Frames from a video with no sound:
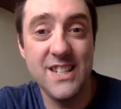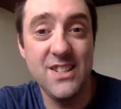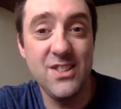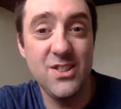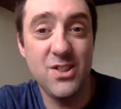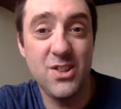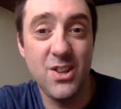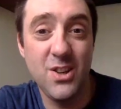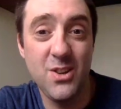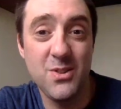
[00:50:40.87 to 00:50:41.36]
I
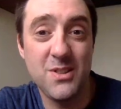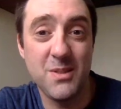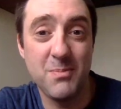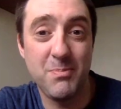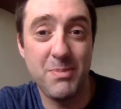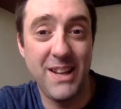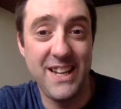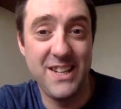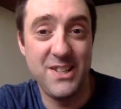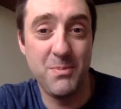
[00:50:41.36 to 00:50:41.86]
didn't
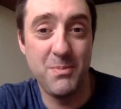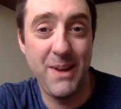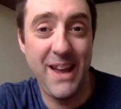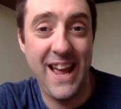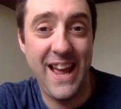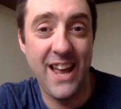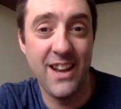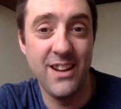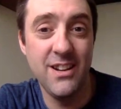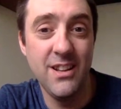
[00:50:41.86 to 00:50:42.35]
choose to play
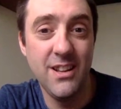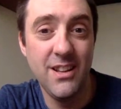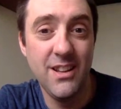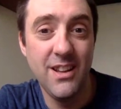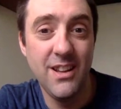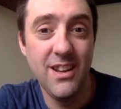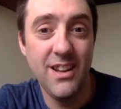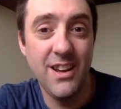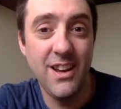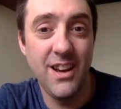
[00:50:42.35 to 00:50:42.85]

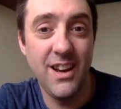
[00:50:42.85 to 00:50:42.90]
Japan,